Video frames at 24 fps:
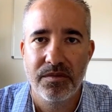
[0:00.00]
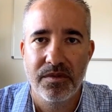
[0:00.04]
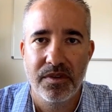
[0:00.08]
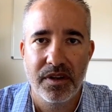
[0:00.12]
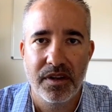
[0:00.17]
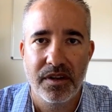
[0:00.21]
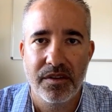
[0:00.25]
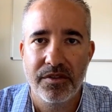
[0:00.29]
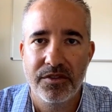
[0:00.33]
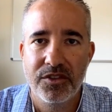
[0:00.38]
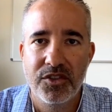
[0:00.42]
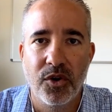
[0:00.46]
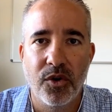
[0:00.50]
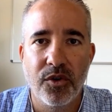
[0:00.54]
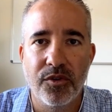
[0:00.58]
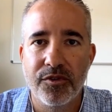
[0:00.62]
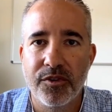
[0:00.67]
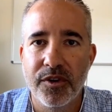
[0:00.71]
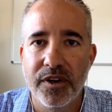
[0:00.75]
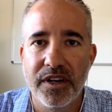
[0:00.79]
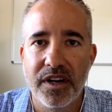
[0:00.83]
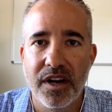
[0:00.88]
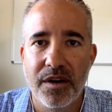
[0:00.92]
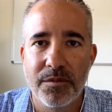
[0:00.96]
A
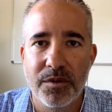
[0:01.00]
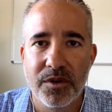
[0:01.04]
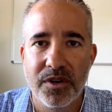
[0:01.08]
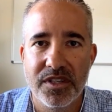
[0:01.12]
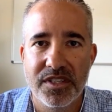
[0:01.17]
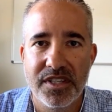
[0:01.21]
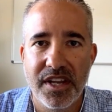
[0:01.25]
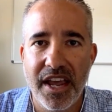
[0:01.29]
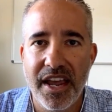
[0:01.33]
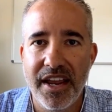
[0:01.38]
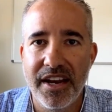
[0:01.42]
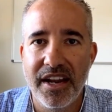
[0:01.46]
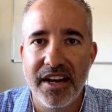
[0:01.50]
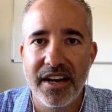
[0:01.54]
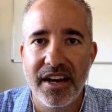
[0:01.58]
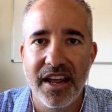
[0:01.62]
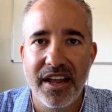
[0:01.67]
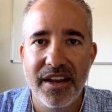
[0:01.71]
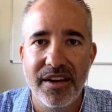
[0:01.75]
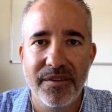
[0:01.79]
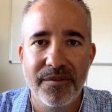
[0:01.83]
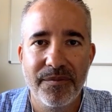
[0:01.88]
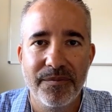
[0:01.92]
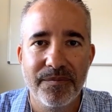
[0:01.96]
toll-free number is
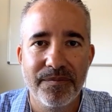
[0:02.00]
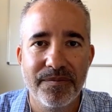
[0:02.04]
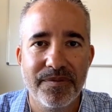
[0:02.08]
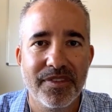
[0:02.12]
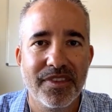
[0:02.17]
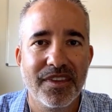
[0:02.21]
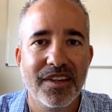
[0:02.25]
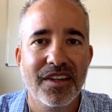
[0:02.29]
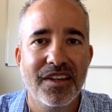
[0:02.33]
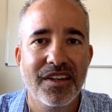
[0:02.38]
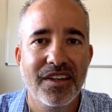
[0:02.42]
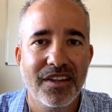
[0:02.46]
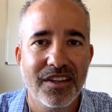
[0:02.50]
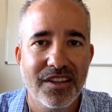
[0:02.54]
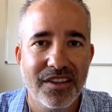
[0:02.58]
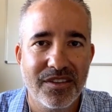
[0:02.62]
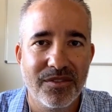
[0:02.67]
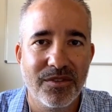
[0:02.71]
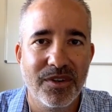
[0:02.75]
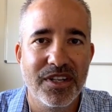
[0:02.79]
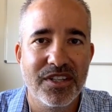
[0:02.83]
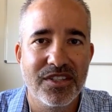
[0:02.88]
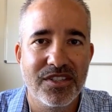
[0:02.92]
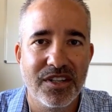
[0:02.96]

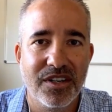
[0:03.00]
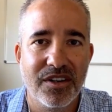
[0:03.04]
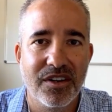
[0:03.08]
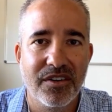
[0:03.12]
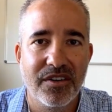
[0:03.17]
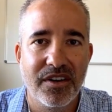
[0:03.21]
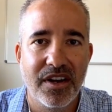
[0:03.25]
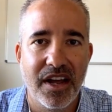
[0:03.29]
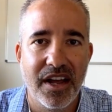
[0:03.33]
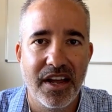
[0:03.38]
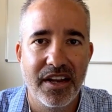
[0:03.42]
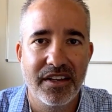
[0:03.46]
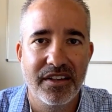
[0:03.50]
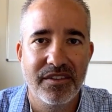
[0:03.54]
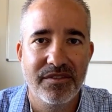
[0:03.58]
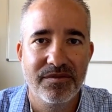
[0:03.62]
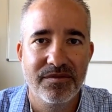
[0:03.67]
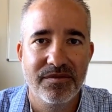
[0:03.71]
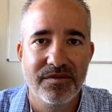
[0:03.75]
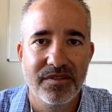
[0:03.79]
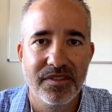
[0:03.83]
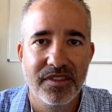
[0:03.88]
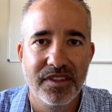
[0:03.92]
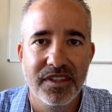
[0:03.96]

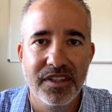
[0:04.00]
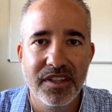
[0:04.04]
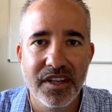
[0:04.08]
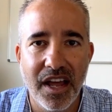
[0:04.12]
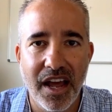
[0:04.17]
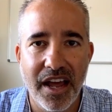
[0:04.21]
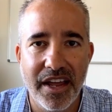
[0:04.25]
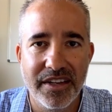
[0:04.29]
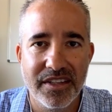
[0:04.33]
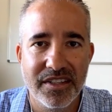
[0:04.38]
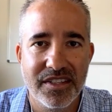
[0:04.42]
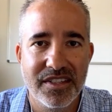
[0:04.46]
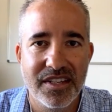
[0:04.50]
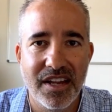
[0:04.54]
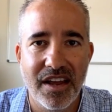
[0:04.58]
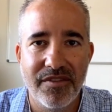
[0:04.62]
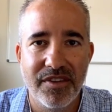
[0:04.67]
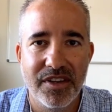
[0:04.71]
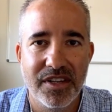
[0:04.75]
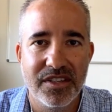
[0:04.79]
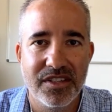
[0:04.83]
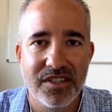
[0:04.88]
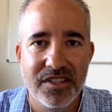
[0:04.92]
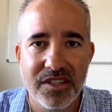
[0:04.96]

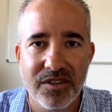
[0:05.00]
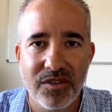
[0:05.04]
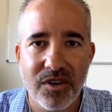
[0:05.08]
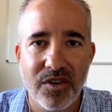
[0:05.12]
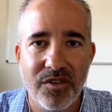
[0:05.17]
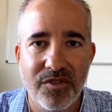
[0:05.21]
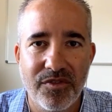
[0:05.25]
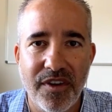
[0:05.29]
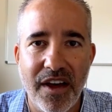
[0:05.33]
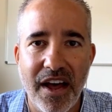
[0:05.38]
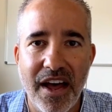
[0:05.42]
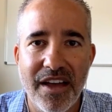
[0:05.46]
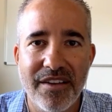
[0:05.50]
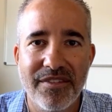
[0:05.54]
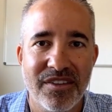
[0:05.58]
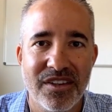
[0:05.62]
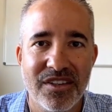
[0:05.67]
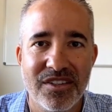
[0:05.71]
888-309-9705.